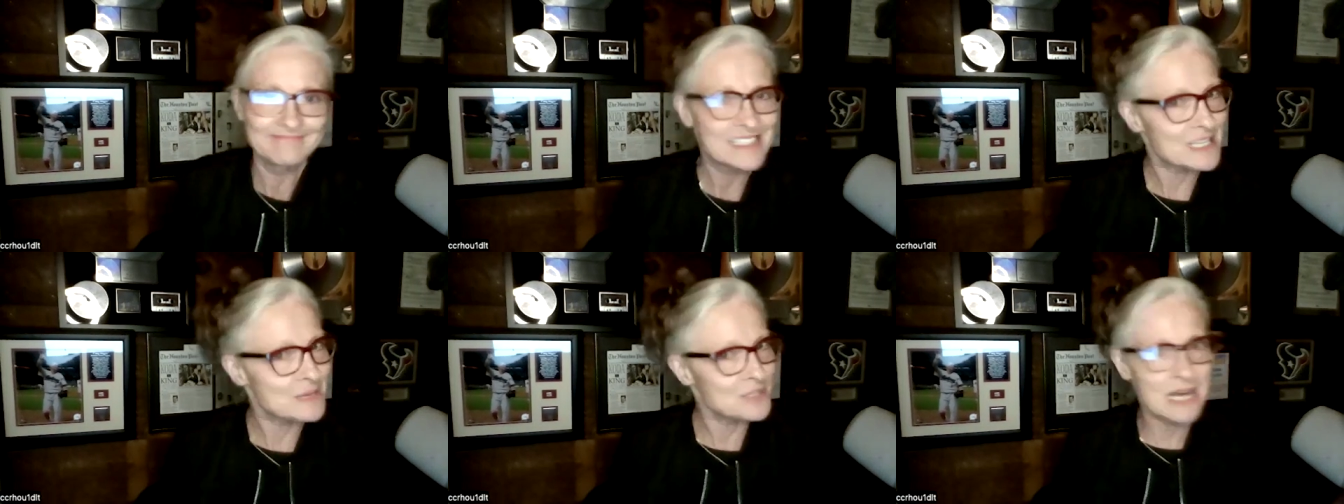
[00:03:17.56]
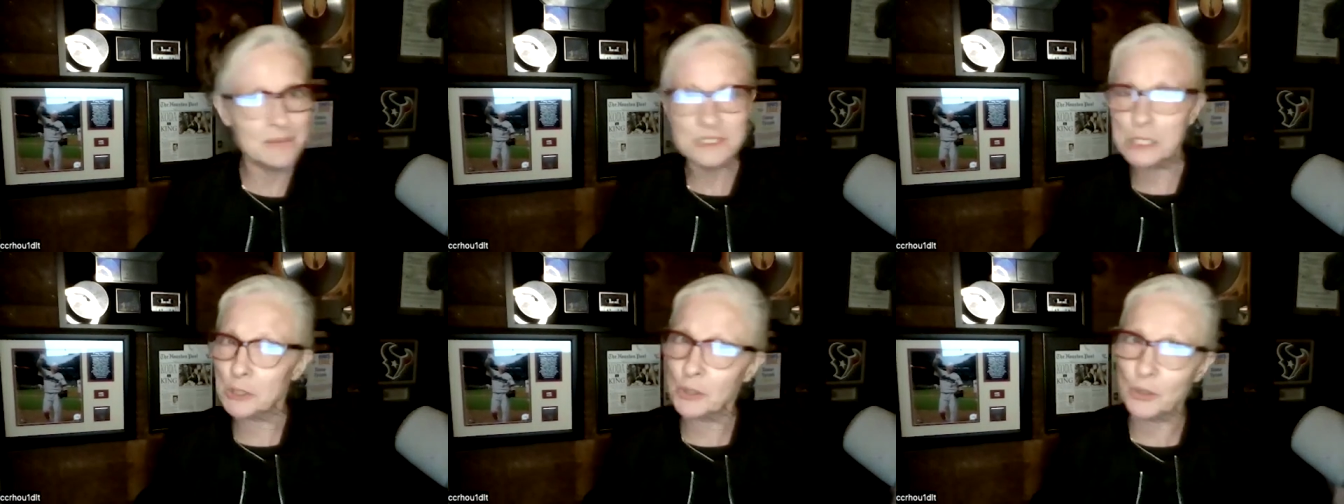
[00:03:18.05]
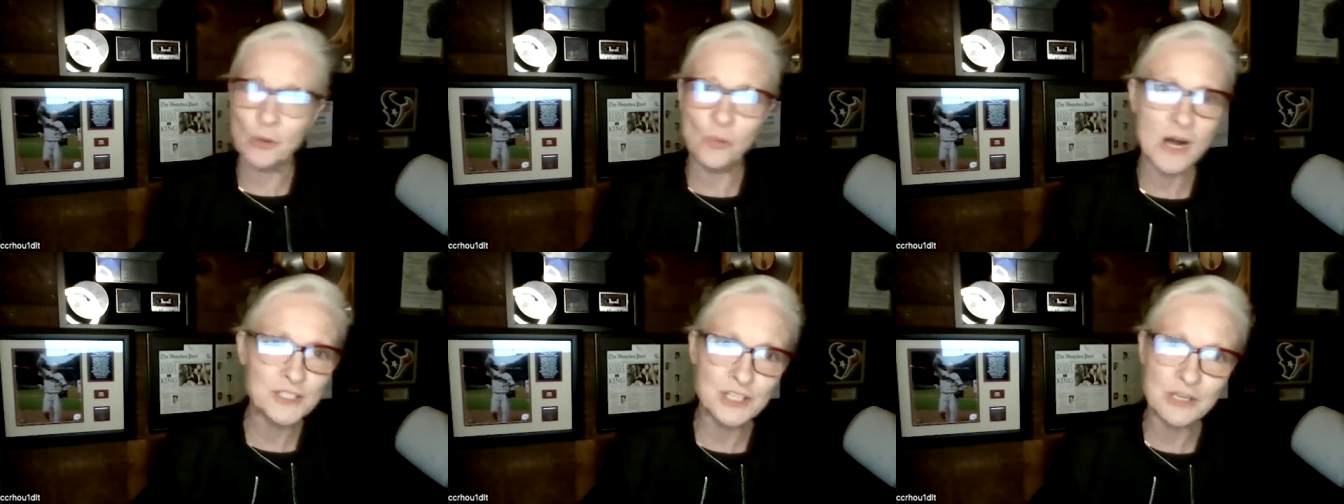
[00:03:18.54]
sometimes little girl
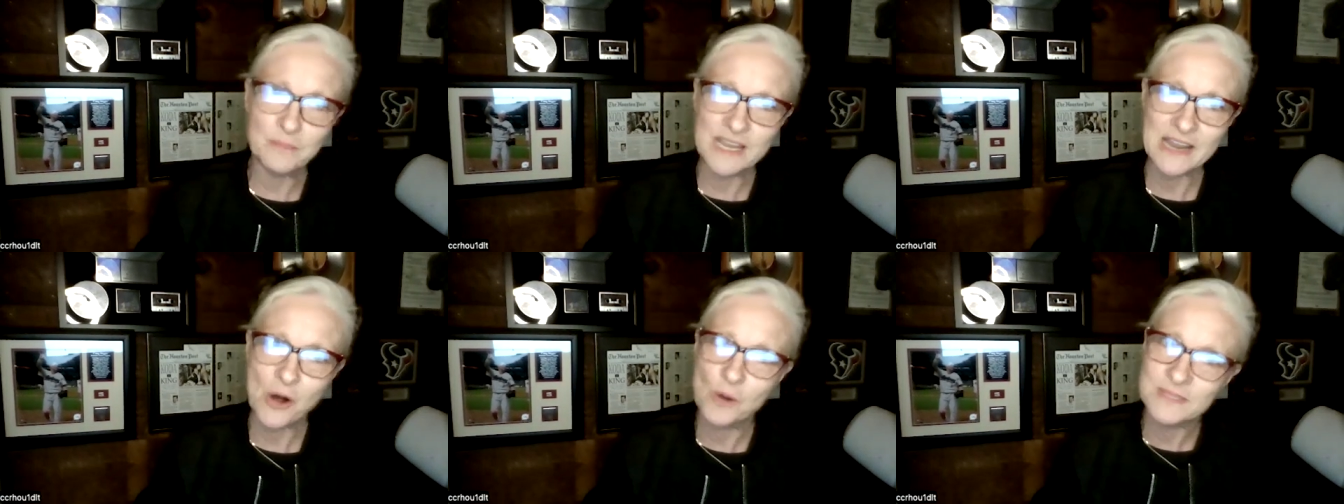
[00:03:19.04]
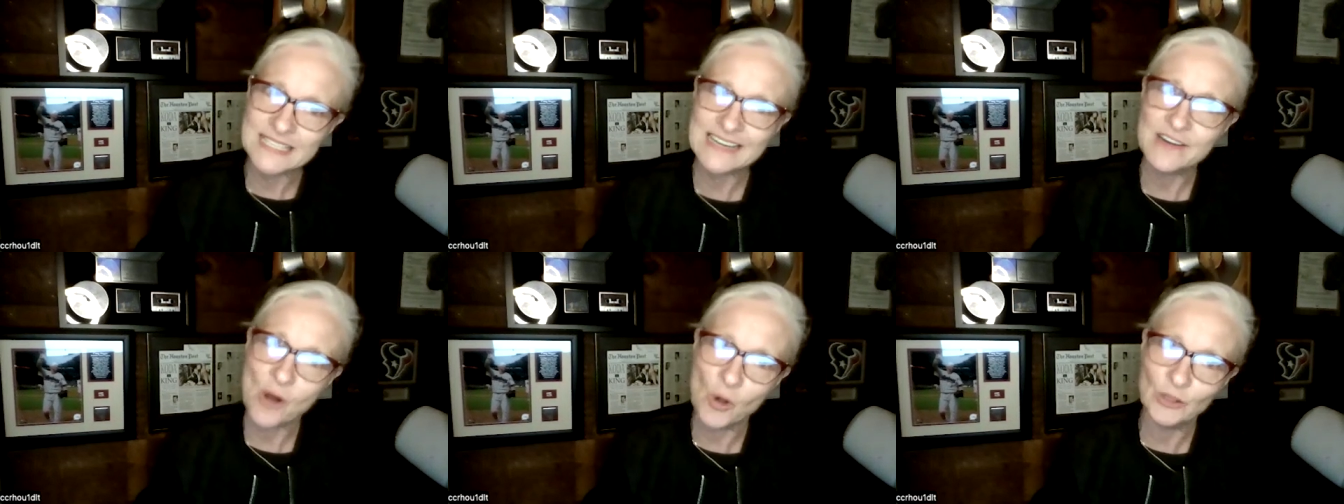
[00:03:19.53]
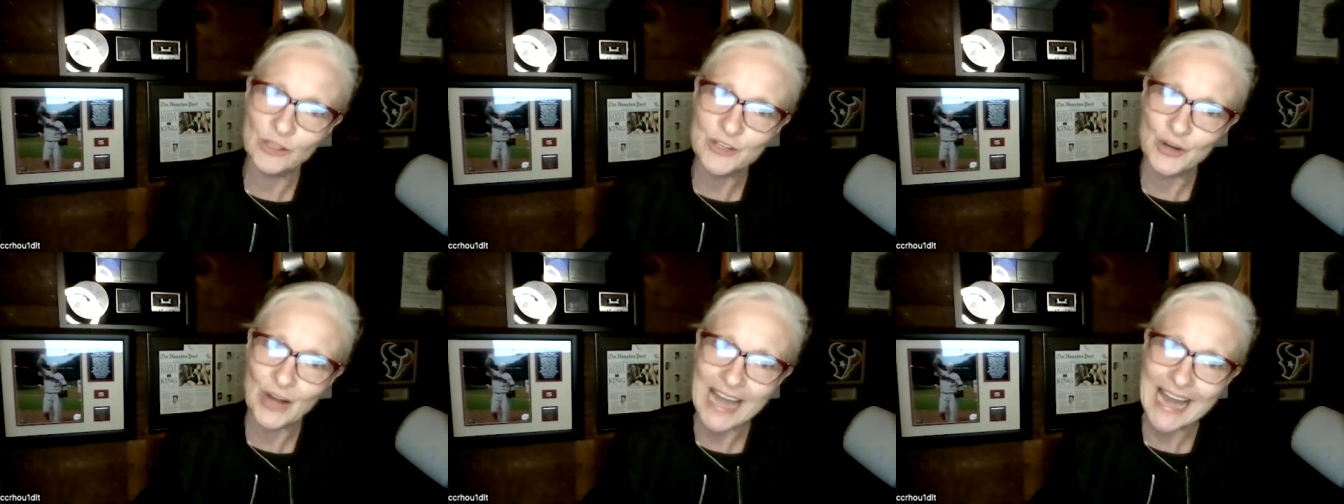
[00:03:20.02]
wants you to be home, sitting, holding
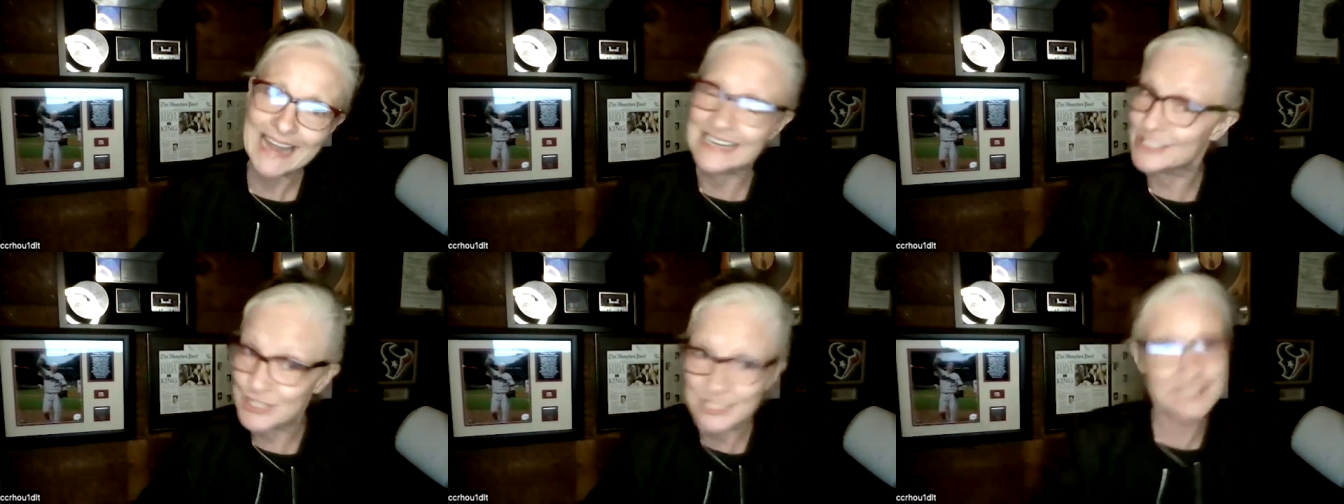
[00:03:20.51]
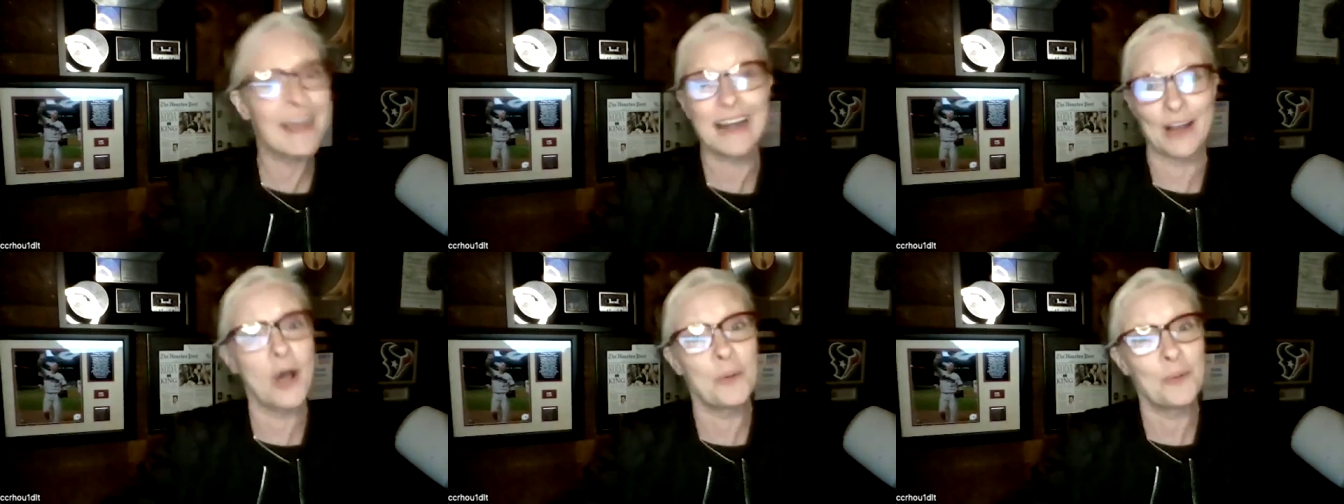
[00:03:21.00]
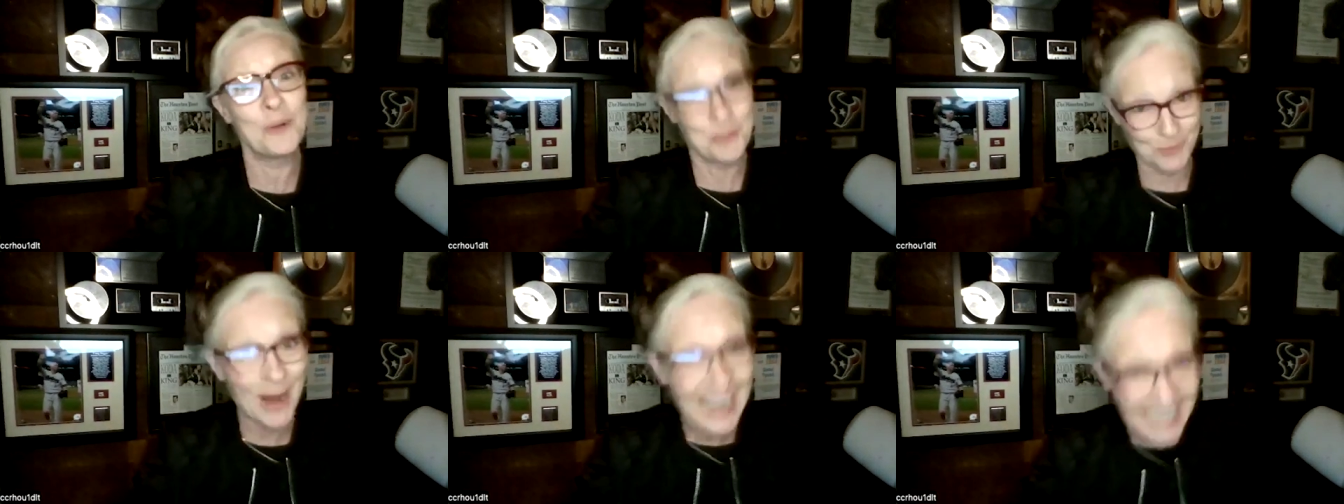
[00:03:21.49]
your hand, and she's got to go.
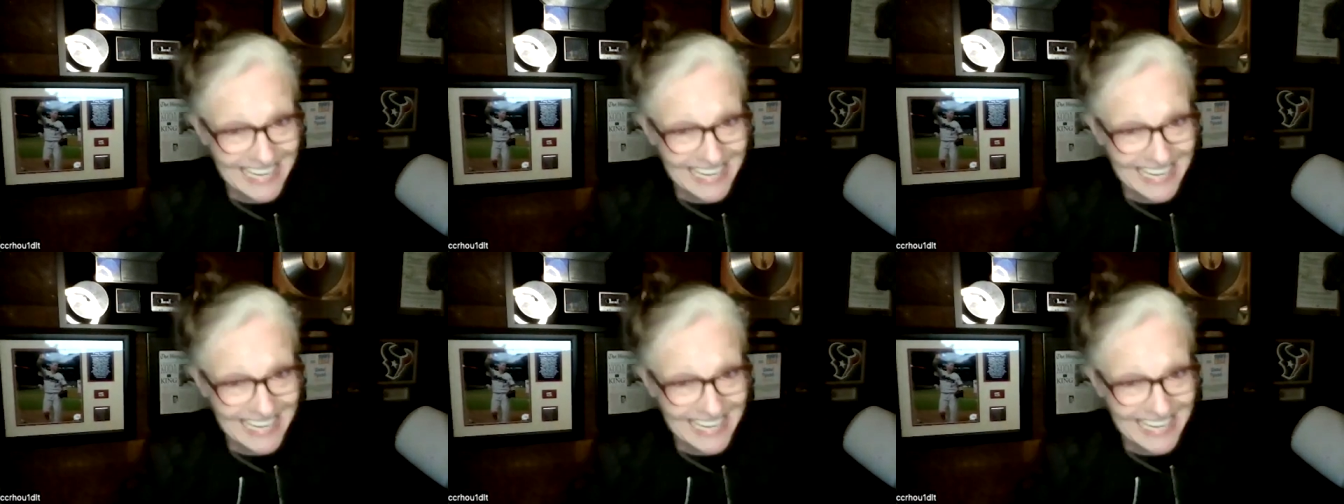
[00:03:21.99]
Right.